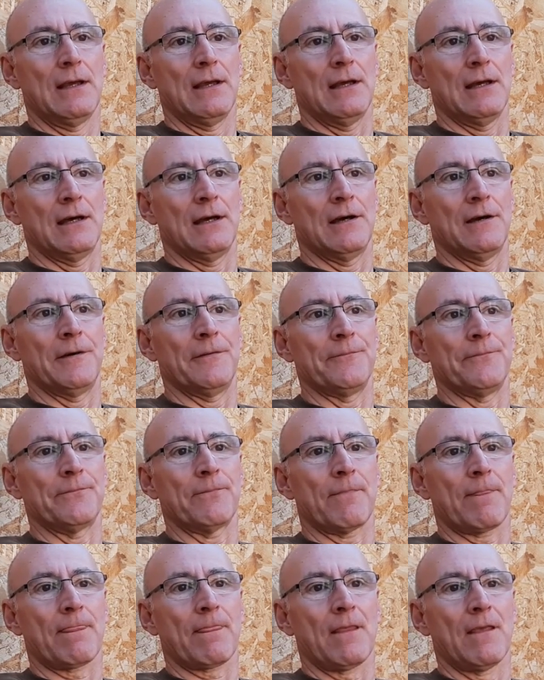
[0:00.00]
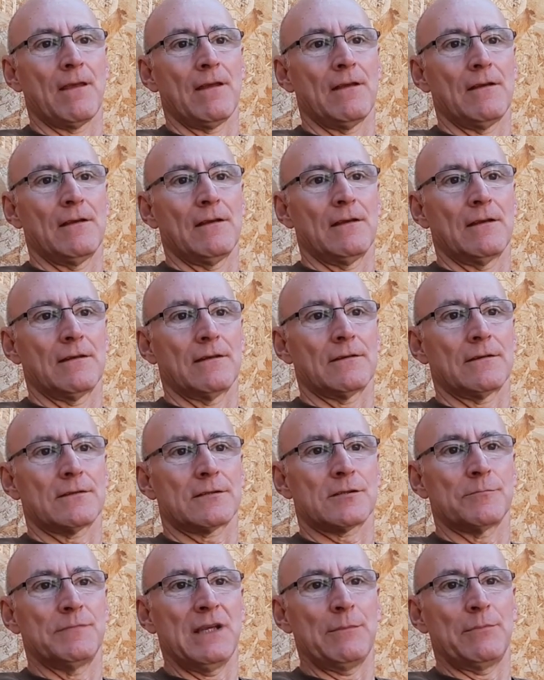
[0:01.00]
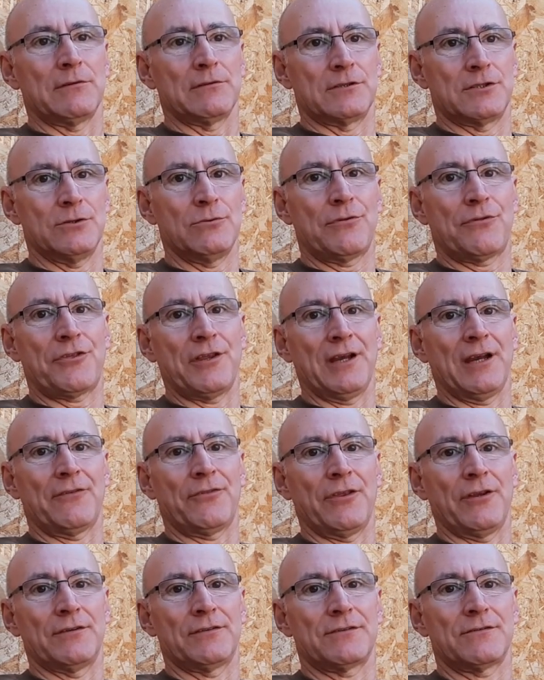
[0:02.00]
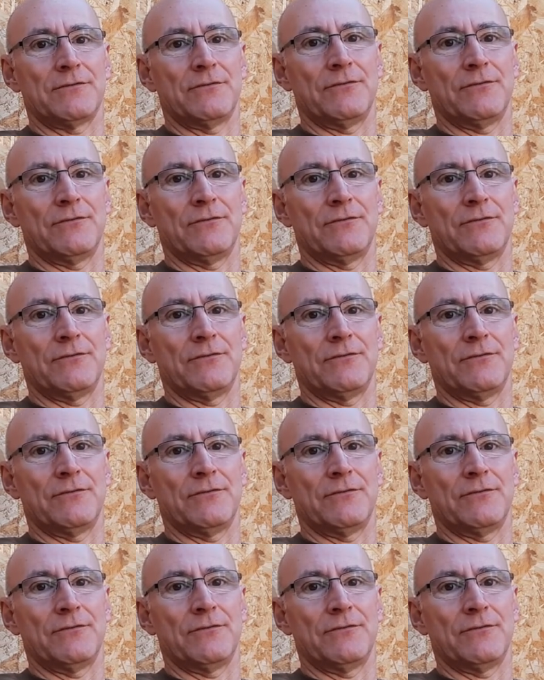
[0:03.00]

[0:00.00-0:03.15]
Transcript: Some people do think that